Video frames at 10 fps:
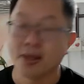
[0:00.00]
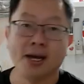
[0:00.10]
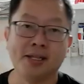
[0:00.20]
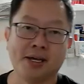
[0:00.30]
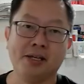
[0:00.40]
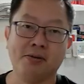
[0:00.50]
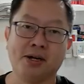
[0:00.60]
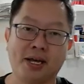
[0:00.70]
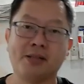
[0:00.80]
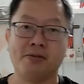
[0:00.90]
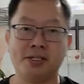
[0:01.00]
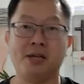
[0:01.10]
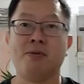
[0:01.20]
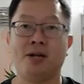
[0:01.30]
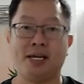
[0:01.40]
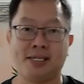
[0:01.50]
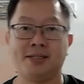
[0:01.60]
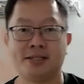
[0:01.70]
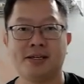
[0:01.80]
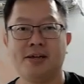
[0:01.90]
and then you will get to receive more
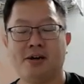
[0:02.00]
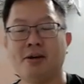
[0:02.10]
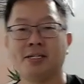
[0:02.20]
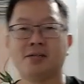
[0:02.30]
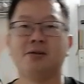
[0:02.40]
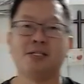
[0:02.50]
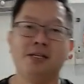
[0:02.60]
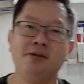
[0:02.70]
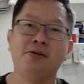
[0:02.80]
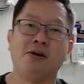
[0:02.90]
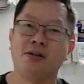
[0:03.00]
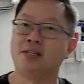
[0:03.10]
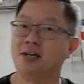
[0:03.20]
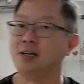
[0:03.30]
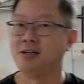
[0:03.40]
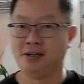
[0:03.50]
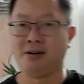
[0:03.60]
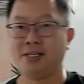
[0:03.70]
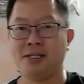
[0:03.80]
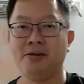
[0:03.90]
lessons. Alright, so see you
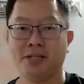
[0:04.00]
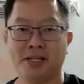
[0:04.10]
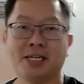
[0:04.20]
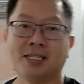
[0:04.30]
in the next